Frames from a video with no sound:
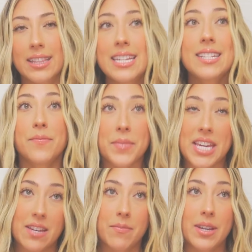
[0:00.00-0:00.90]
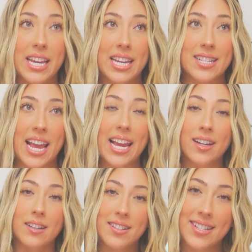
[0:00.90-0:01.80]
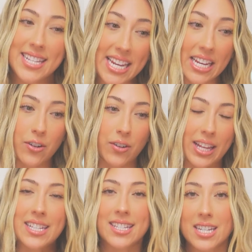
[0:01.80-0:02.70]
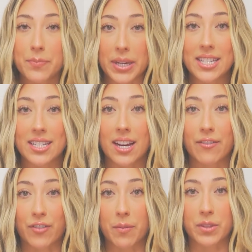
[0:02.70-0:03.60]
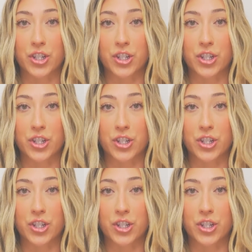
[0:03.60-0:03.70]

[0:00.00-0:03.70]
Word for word: This meme is a scene or like a snippet from the